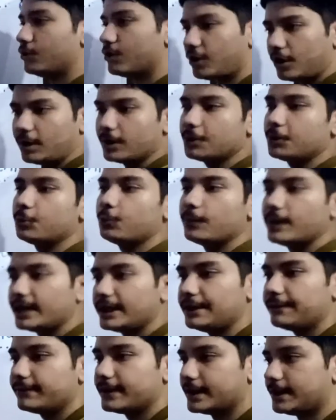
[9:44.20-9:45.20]
not know
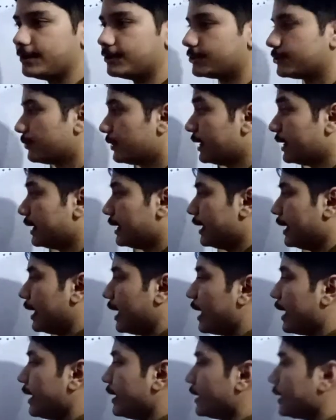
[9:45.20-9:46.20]
any value. So
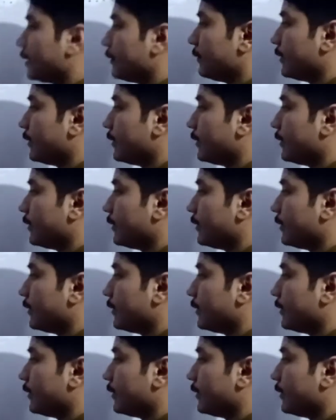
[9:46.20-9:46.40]
in other